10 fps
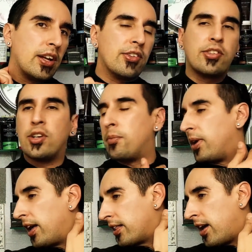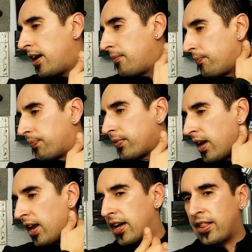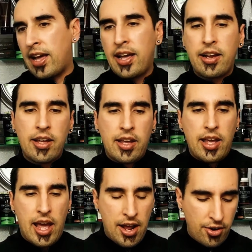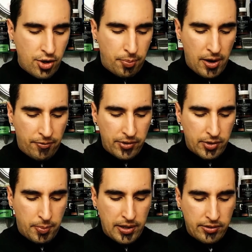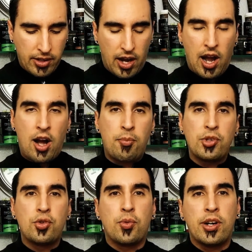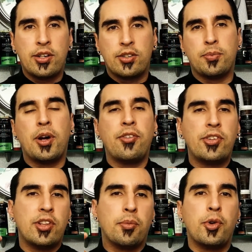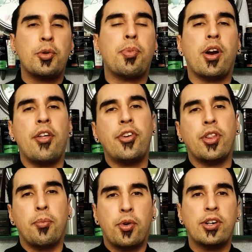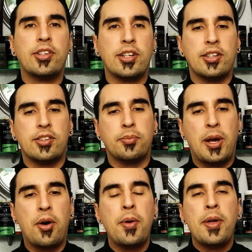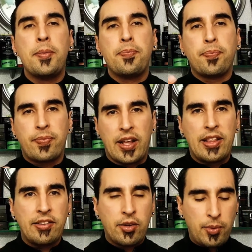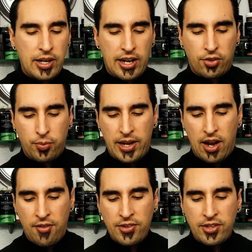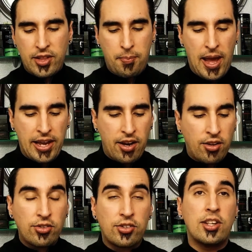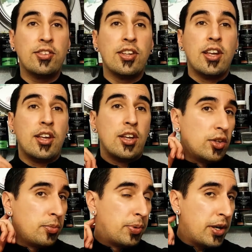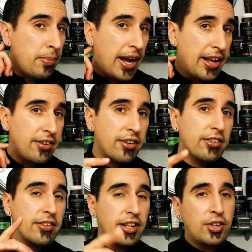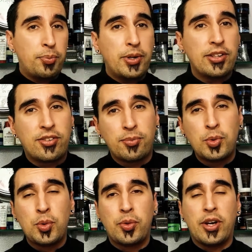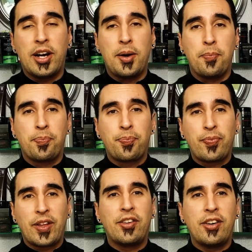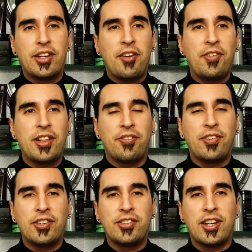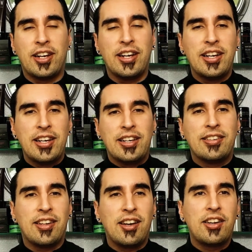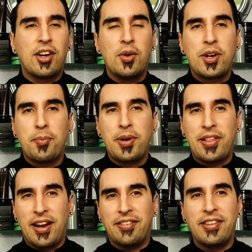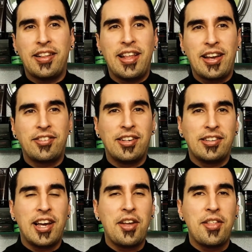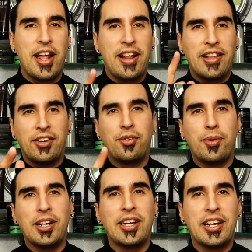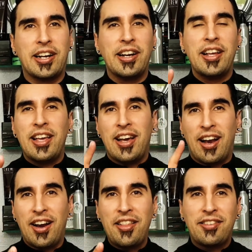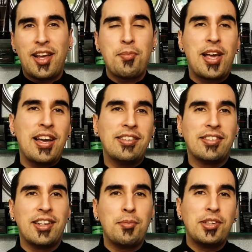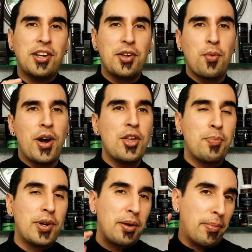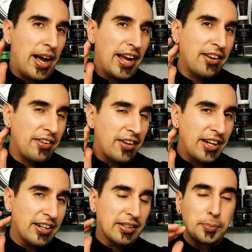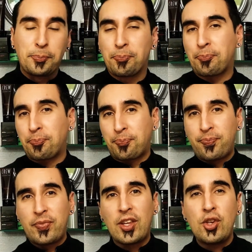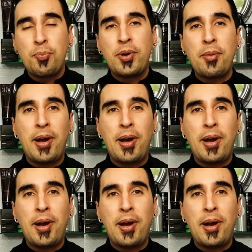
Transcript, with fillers: and just a little bit like that and like that and on your preference depends how much you want it to smell. Obviously, the more you put on there, the more it's gonna smell. And that's a really nice way. Now, obviously in the back, it also says to put it behind your ears and that's pretty smooth. Um, they're definitely the first uh, solid cologne company that I've seen that they actually tell you that and that's really good. And a lot of the time, guys, let me tell you why you put it behind your ear. You put